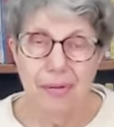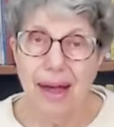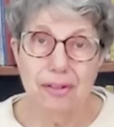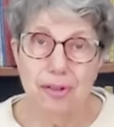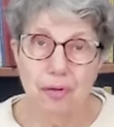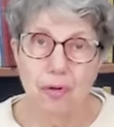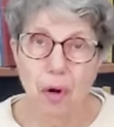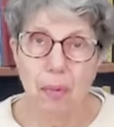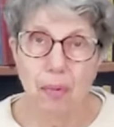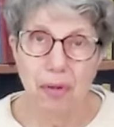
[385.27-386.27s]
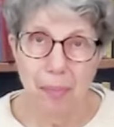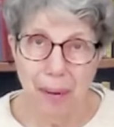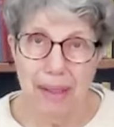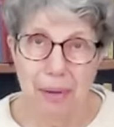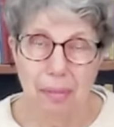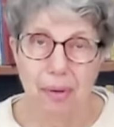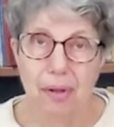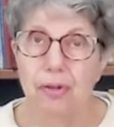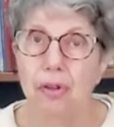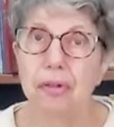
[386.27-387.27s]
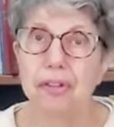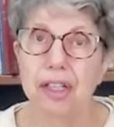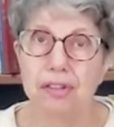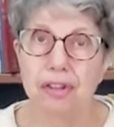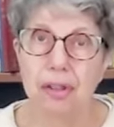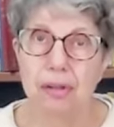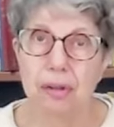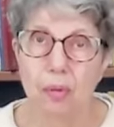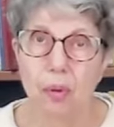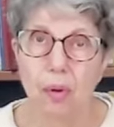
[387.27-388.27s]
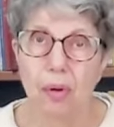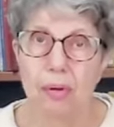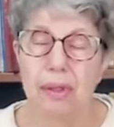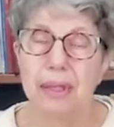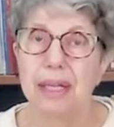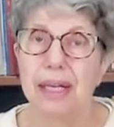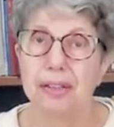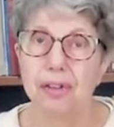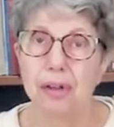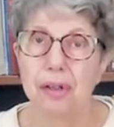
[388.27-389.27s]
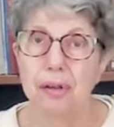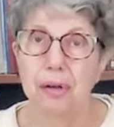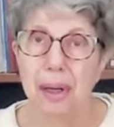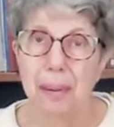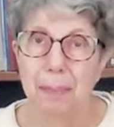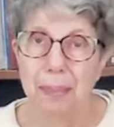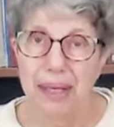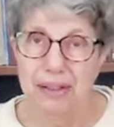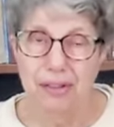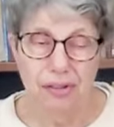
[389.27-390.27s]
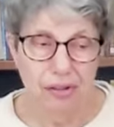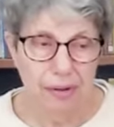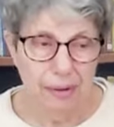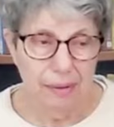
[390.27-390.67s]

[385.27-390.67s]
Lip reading: That's from the Bible, not eternal war, eternal peace.